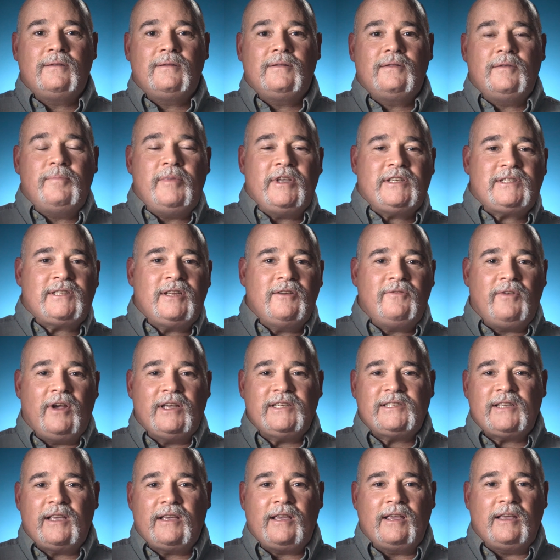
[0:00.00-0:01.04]
The best
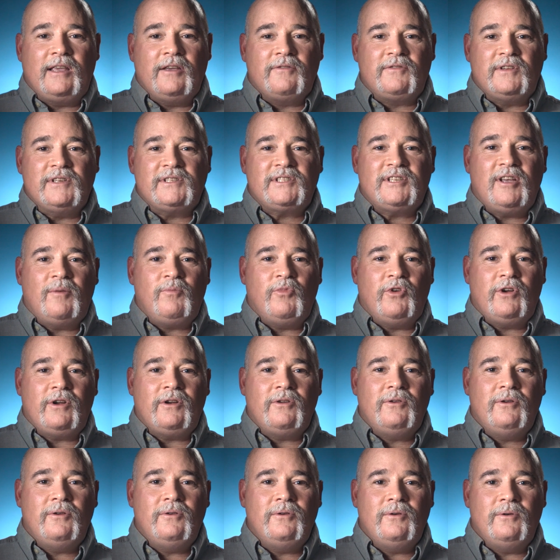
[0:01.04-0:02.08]
advice I could give to someone
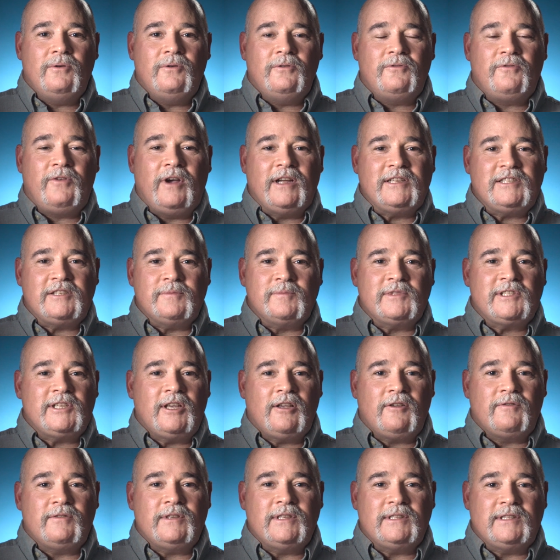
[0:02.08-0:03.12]
who finds
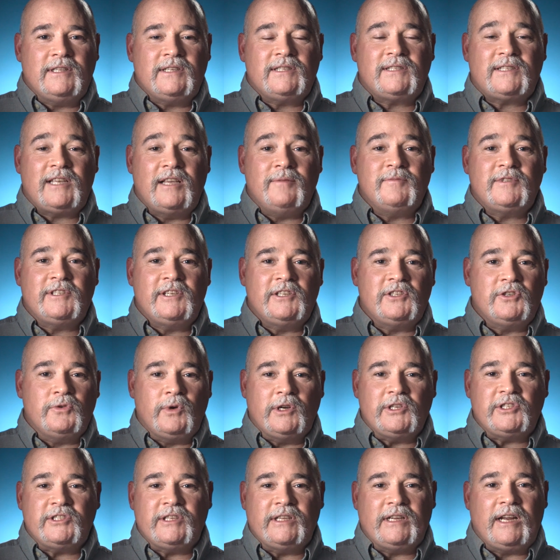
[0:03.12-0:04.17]
themselves in the same
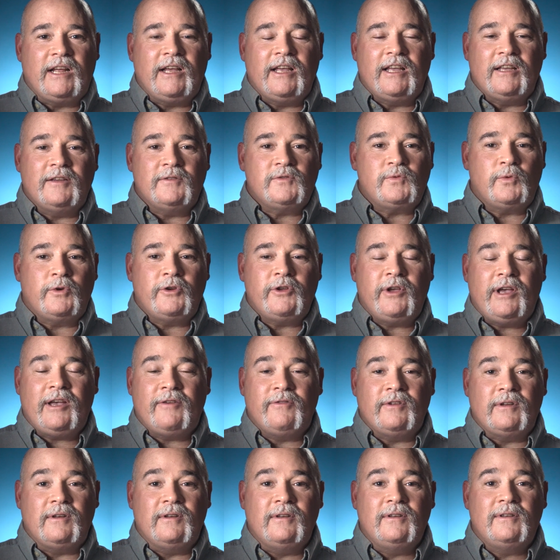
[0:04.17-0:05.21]
situation that I am, where you
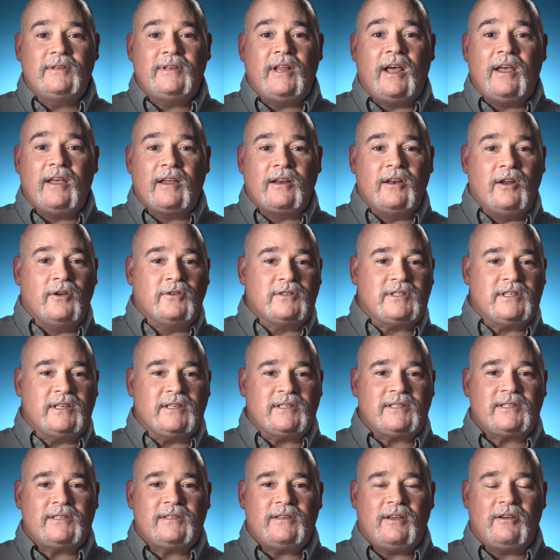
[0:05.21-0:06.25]
have a
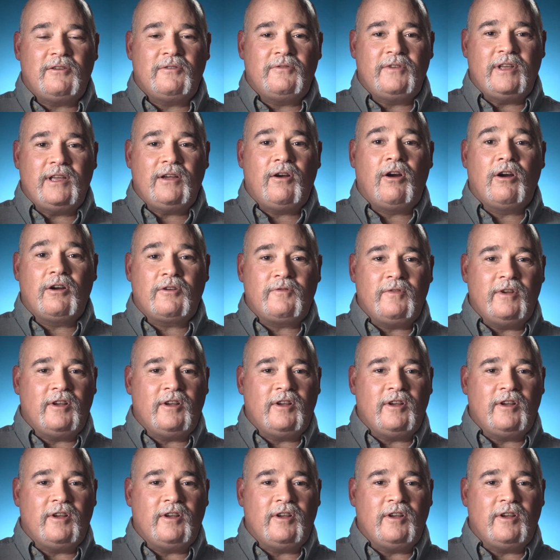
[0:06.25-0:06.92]
diagnosis of a heart